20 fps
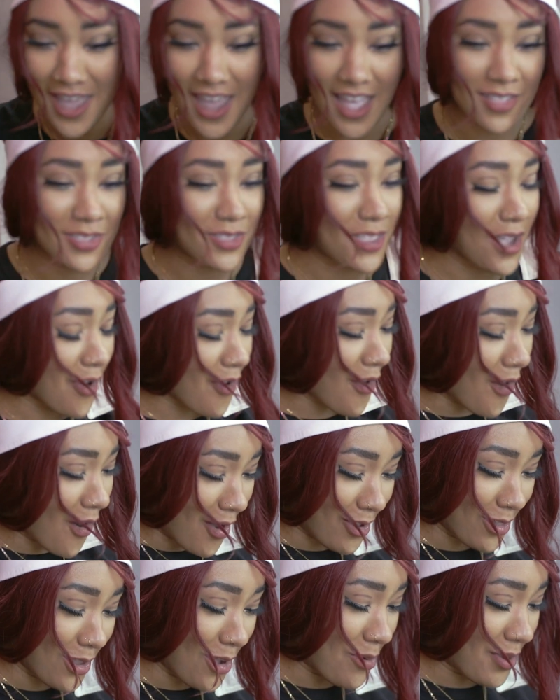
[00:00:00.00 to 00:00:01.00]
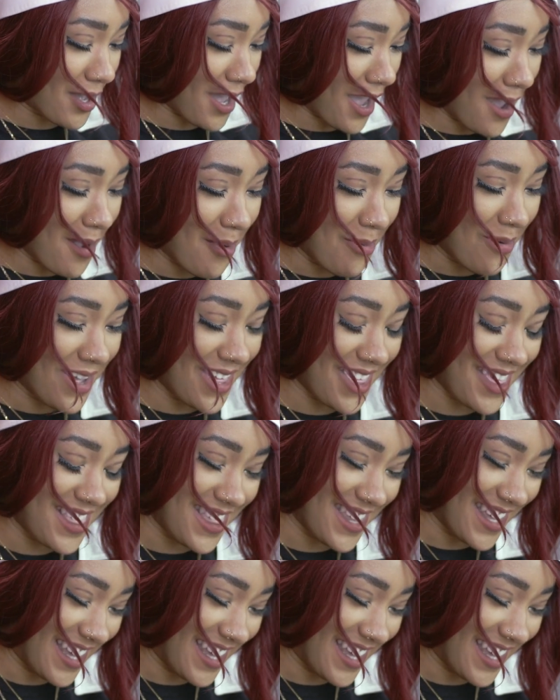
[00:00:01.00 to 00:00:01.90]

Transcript: and they're all okay with